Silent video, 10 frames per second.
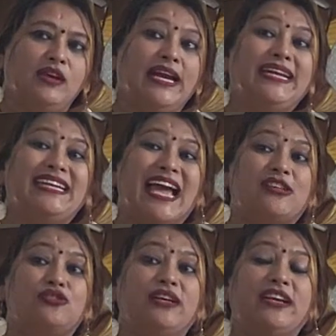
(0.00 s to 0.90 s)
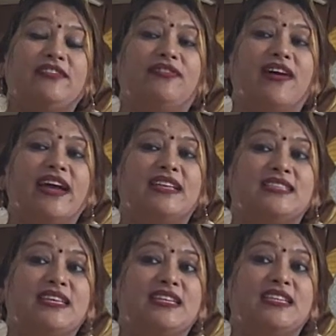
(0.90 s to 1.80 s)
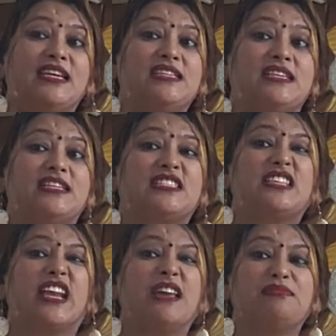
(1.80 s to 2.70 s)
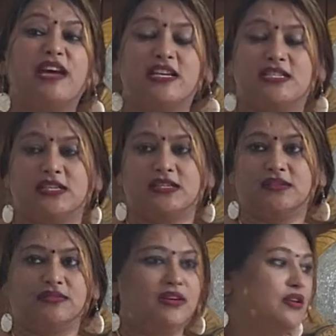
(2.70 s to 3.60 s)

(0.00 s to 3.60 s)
it actually defines, it describes the adjective.